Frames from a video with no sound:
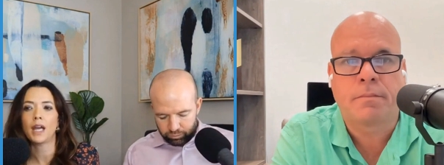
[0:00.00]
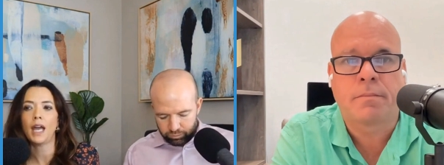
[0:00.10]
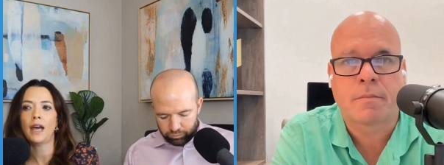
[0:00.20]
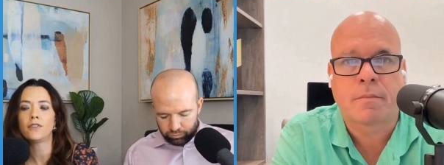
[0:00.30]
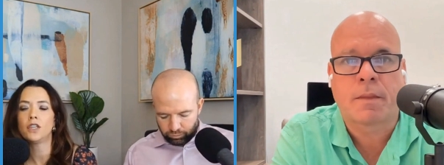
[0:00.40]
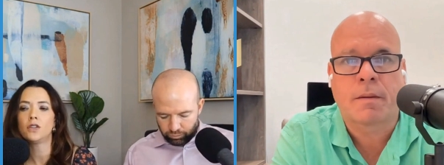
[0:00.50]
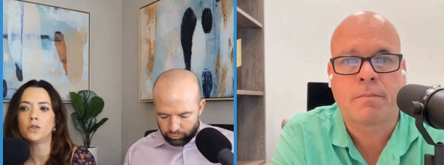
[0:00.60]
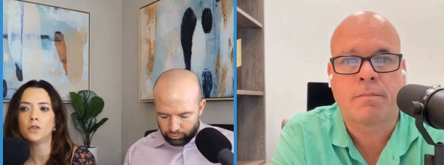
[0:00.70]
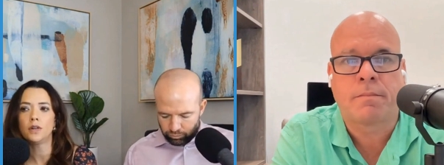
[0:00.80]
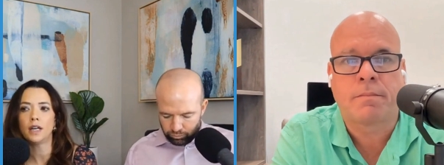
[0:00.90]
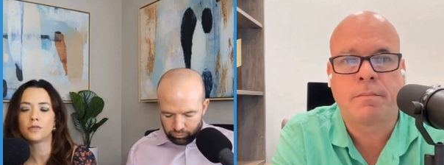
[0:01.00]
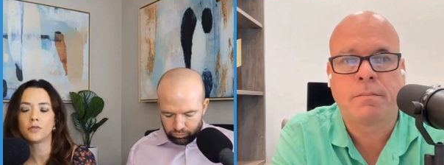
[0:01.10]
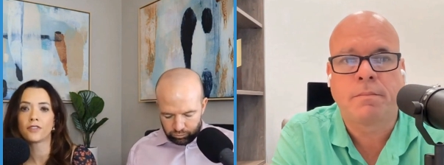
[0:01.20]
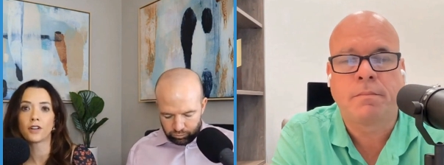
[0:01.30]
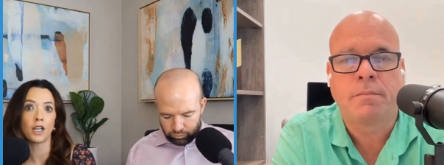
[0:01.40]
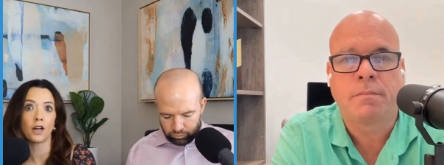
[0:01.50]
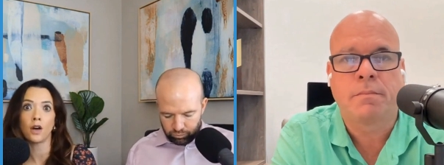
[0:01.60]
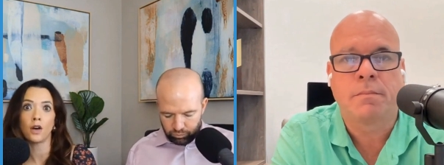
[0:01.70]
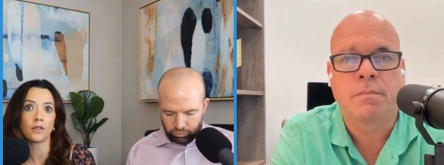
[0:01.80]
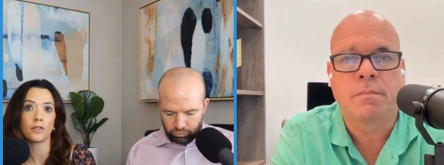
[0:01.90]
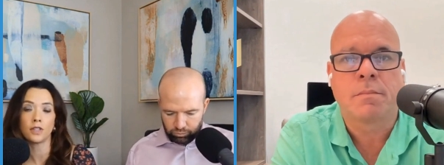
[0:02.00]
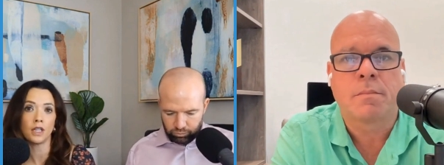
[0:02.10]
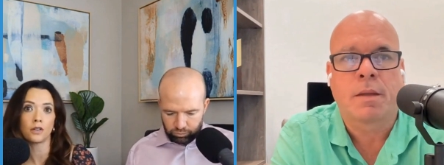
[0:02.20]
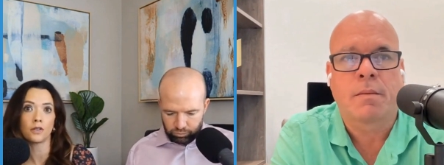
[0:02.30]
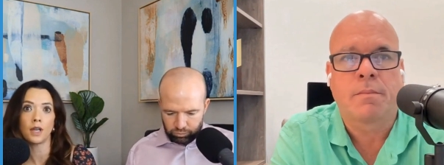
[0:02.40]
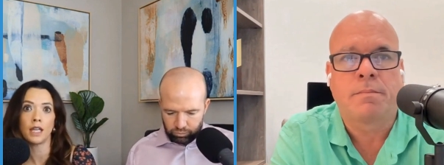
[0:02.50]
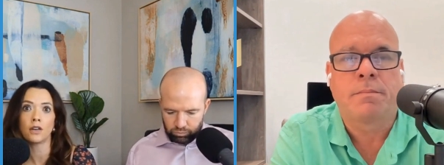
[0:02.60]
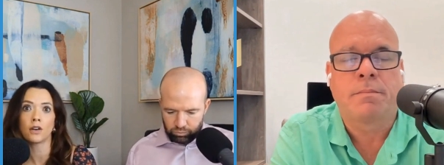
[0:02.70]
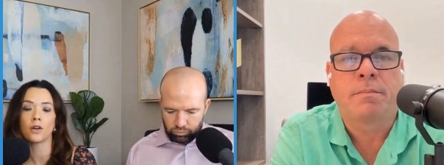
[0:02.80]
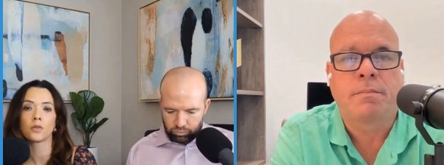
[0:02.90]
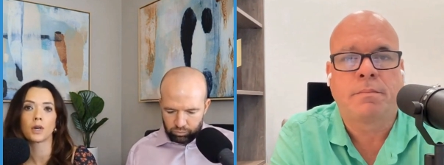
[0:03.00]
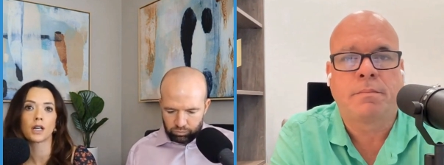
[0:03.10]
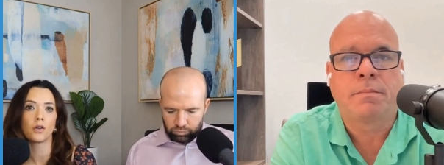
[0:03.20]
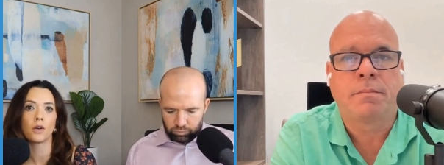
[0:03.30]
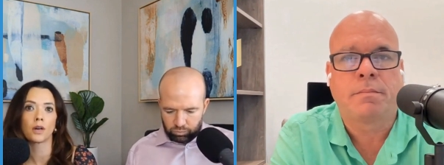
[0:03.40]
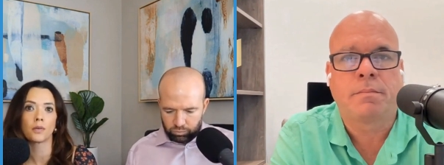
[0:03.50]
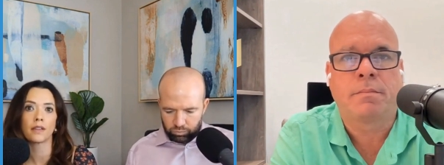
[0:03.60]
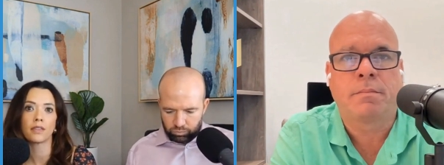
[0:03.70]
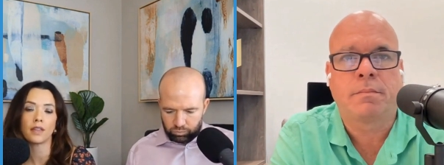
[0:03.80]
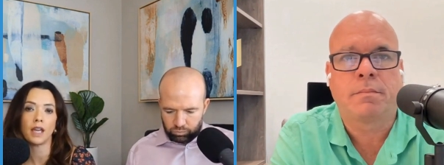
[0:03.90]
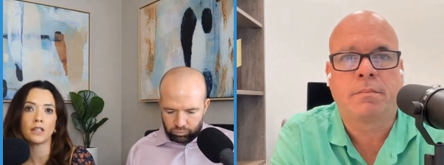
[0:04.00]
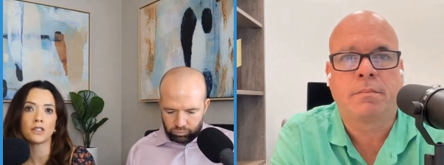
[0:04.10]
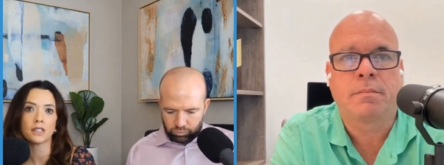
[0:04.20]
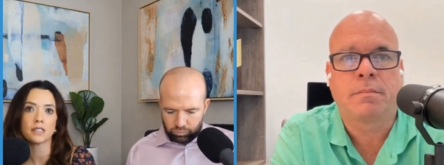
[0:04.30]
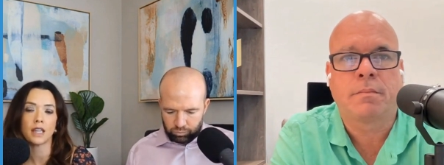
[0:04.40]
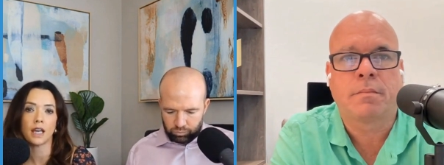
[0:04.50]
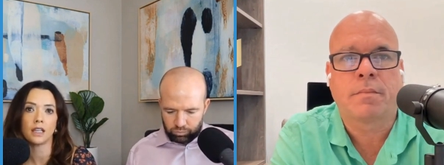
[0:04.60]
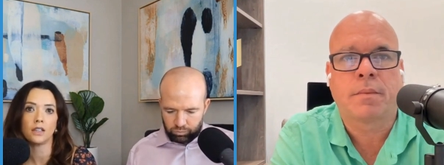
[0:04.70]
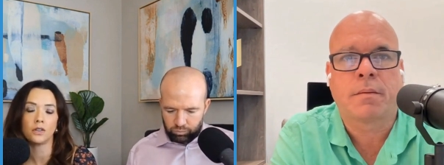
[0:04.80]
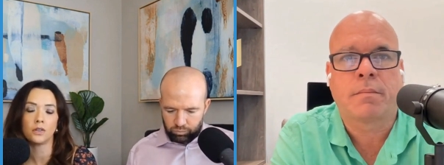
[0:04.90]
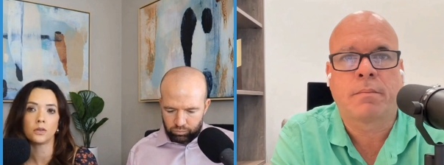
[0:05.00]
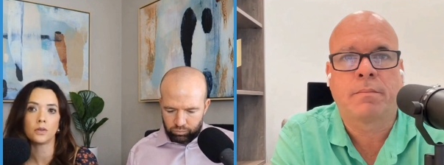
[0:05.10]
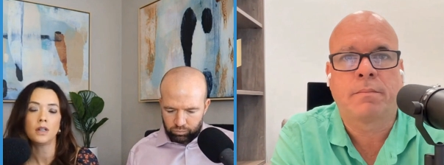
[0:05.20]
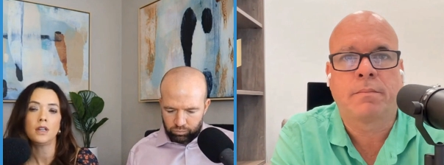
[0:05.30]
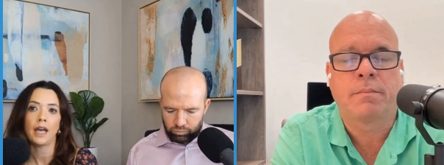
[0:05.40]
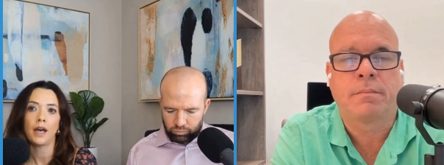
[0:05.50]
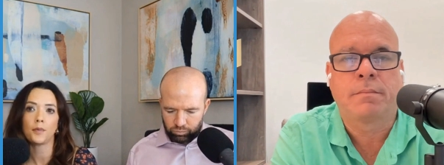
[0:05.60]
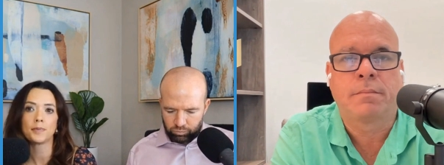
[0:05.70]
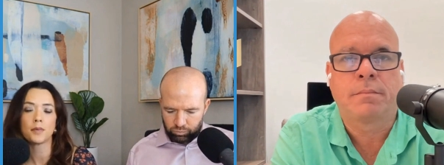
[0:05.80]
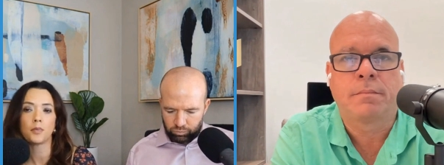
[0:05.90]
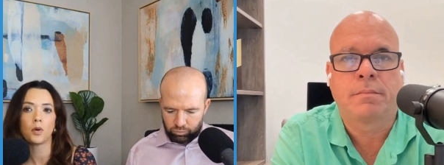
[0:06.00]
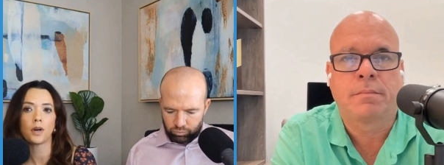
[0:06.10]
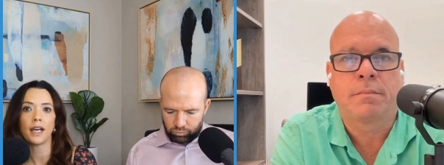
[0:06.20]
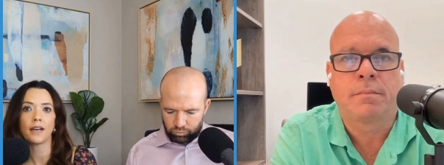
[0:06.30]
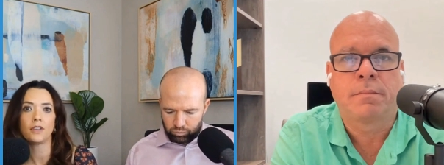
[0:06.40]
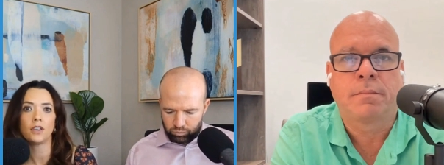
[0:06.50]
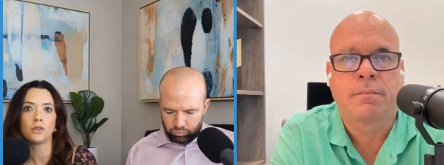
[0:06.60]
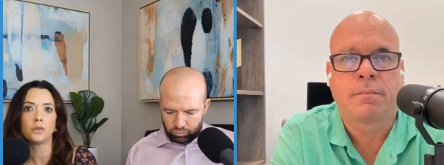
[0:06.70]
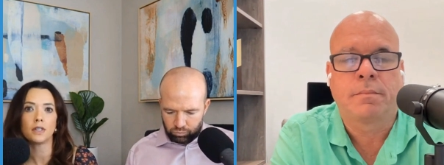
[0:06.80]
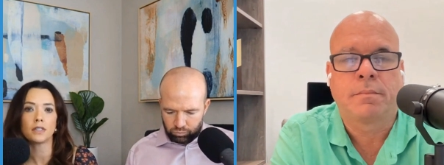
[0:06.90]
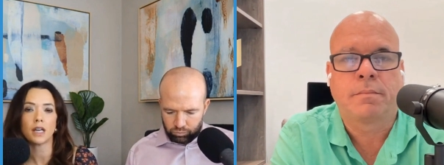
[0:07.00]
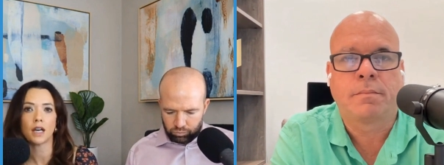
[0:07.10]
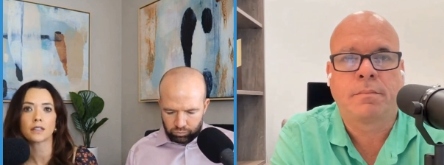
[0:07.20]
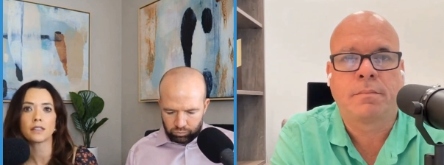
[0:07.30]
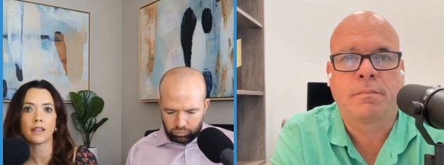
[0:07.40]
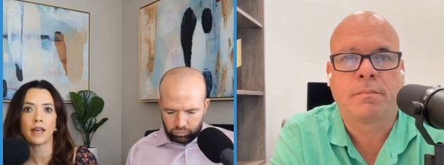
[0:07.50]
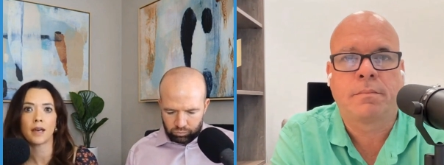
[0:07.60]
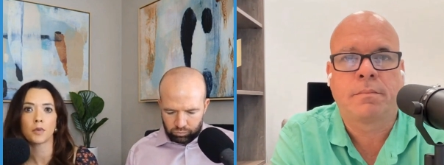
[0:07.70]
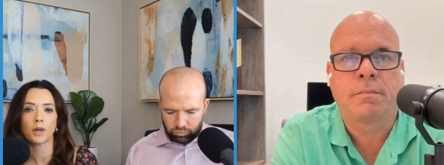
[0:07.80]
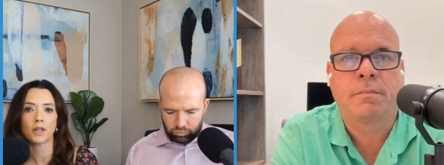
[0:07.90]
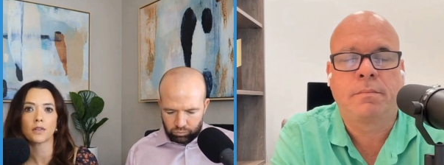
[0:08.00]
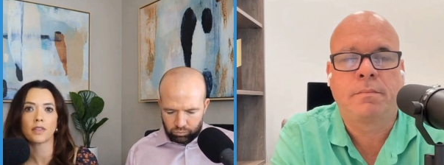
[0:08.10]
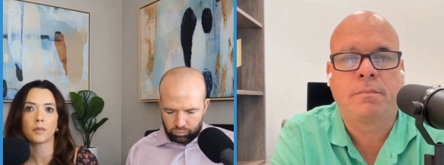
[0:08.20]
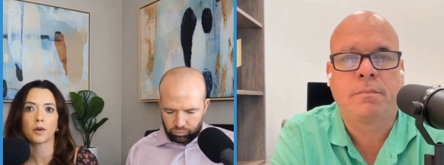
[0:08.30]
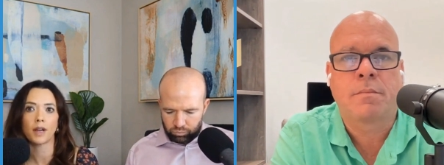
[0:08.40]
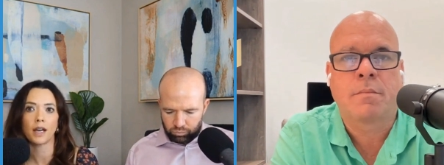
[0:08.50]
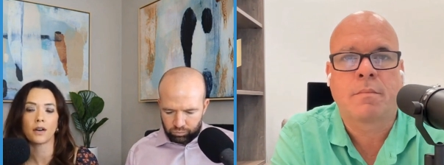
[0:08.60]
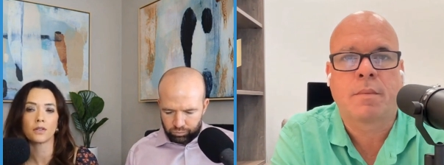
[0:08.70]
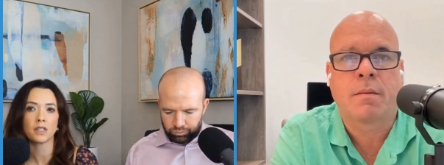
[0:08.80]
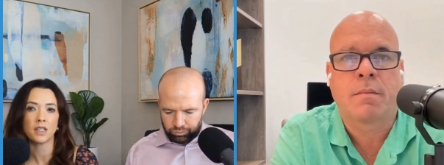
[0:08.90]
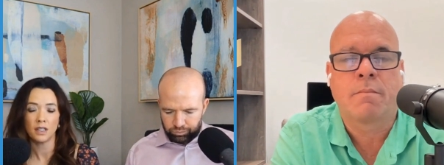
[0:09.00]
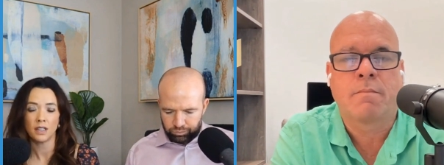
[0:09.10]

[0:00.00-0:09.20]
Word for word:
Speaker 1: have you, for your own, you know, in your own work or with agents that you help support, have you talked to them or worked with them around?